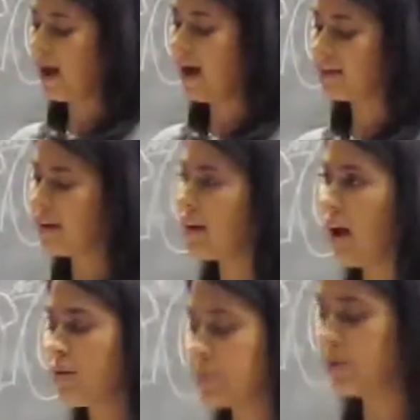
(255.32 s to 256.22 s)
path and
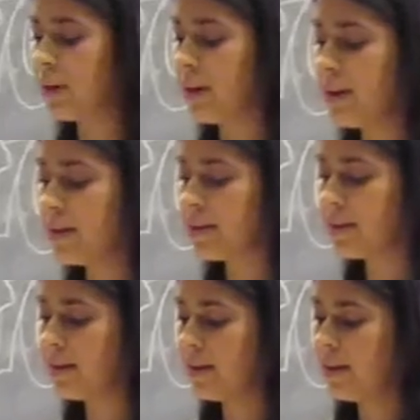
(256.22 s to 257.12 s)
I was put in his.
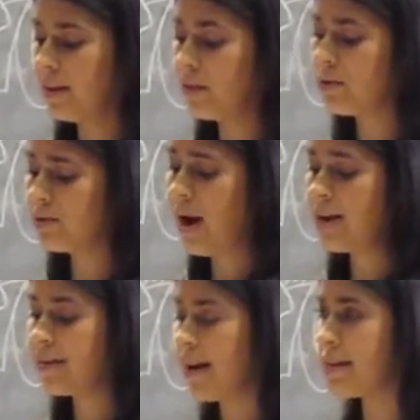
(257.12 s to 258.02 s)
It was
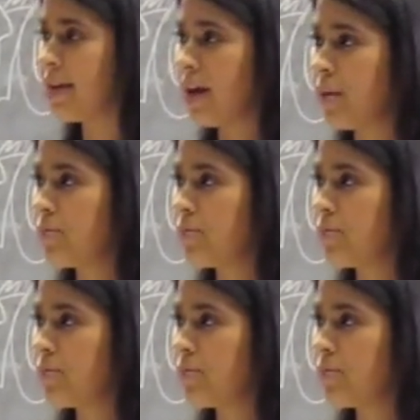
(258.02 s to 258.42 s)
raining that day,